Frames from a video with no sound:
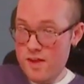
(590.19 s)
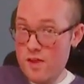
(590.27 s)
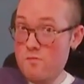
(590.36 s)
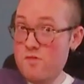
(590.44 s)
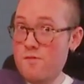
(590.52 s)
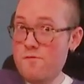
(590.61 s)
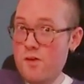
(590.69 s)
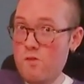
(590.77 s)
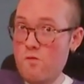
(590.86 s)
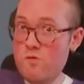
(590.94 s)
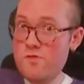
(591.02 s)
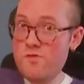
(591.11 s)
Even if
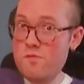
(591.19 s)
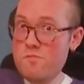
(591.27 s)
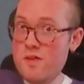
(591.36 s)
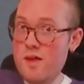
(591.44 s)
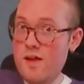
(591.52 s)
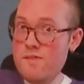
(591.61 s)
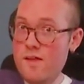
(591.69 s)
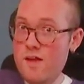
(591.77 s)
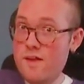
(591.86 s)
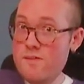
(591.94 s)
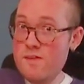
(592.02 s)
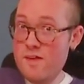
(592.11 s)
I order something
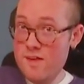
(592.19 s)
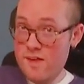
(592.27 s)
online,